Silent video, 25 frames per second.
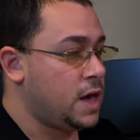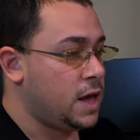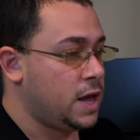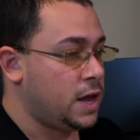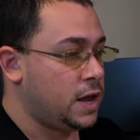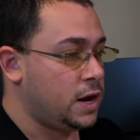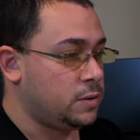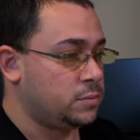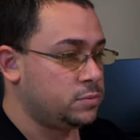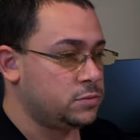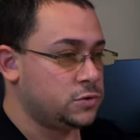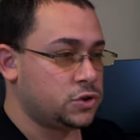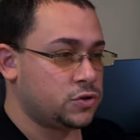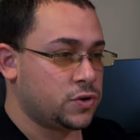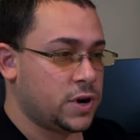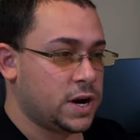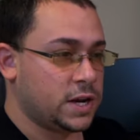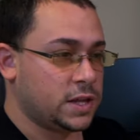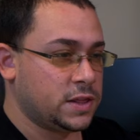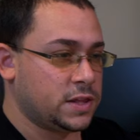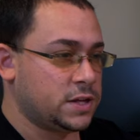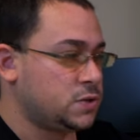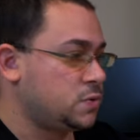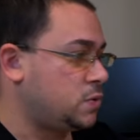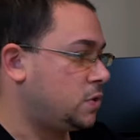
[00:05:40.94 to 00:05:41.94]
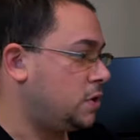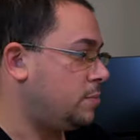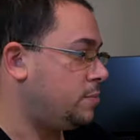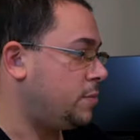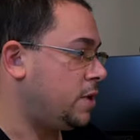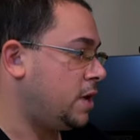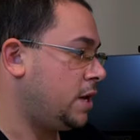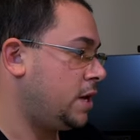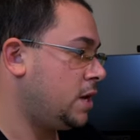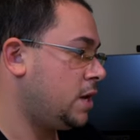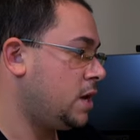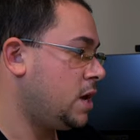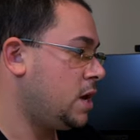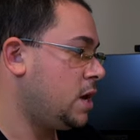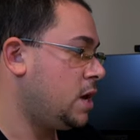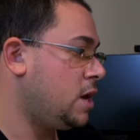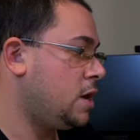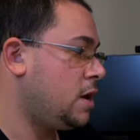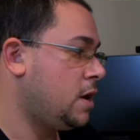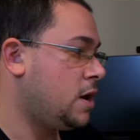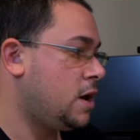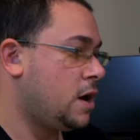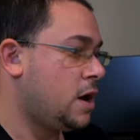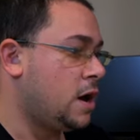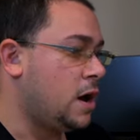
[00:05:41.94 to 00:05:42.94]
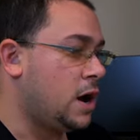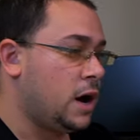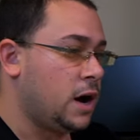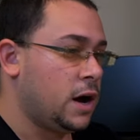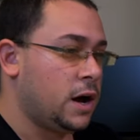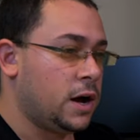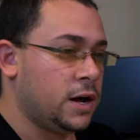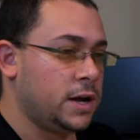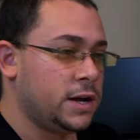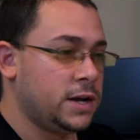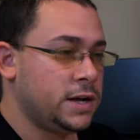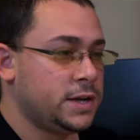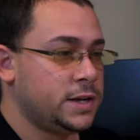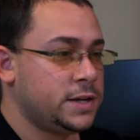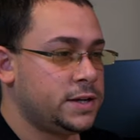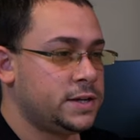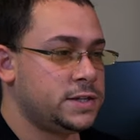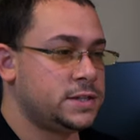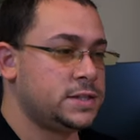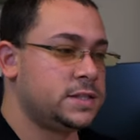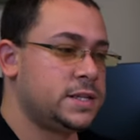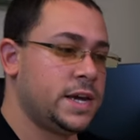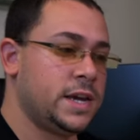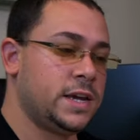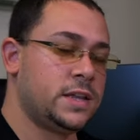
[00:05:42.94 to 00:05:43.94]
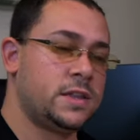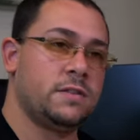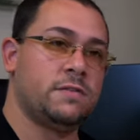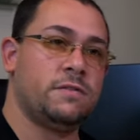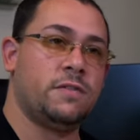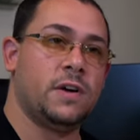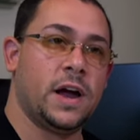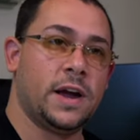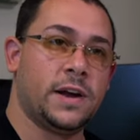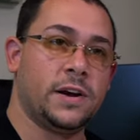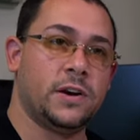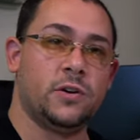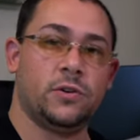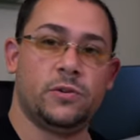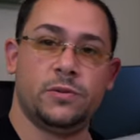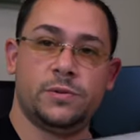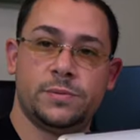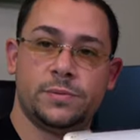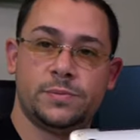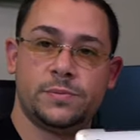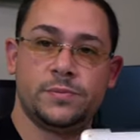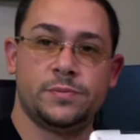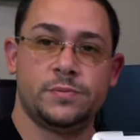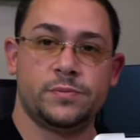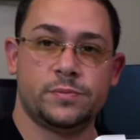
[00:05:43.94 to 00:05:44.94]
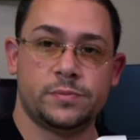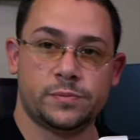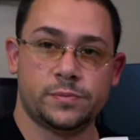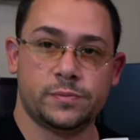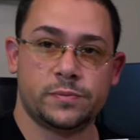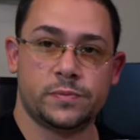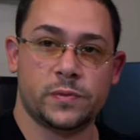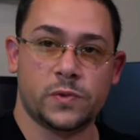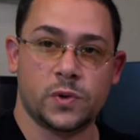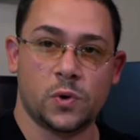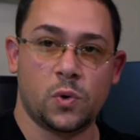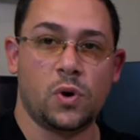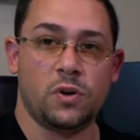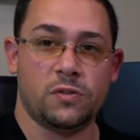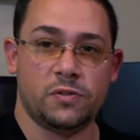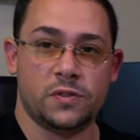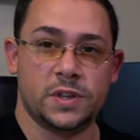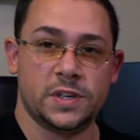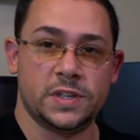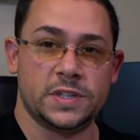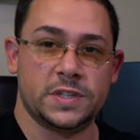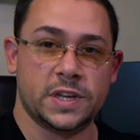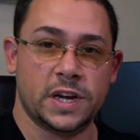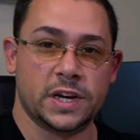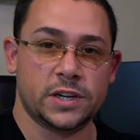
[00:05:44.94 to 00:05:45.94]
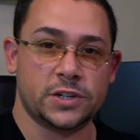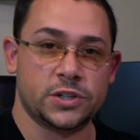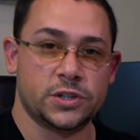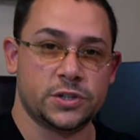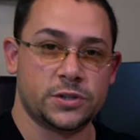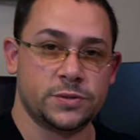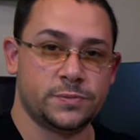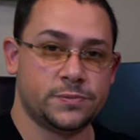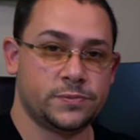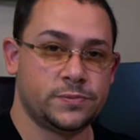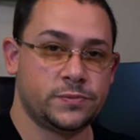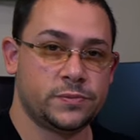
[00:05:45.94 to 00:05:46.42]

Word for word: and I'm dreading this one a bit, uh, take the vinyl off this section.